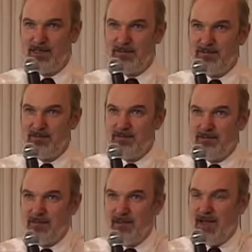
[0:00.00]
again,
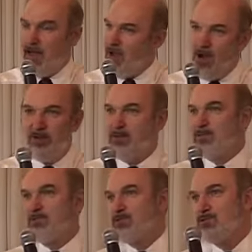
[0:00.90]
I
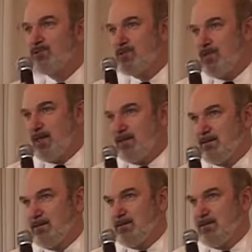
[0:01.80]
always will choose the
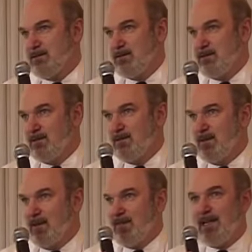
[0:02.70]
one
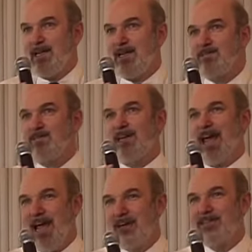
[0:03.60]
that has
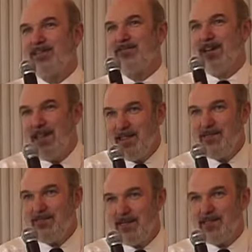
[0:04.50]
been active in
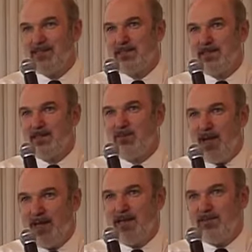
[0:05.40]
the ministry
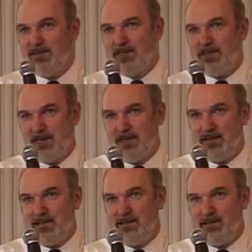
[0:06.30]
while he was
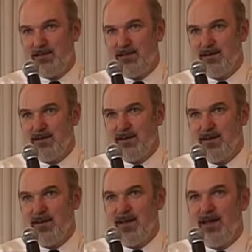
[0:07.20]
studying.
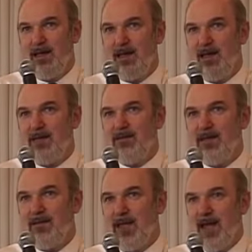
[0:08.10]

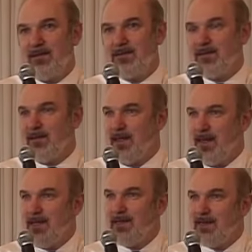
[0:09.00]
He
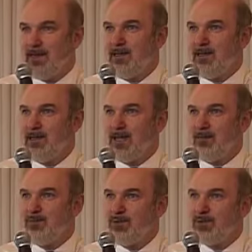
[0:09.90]
really
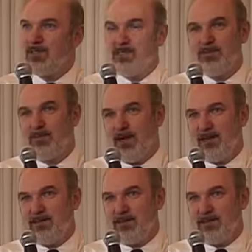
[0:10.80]
can put into
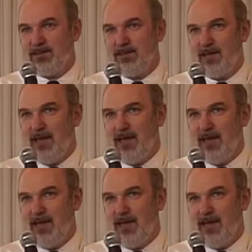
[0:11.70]
practice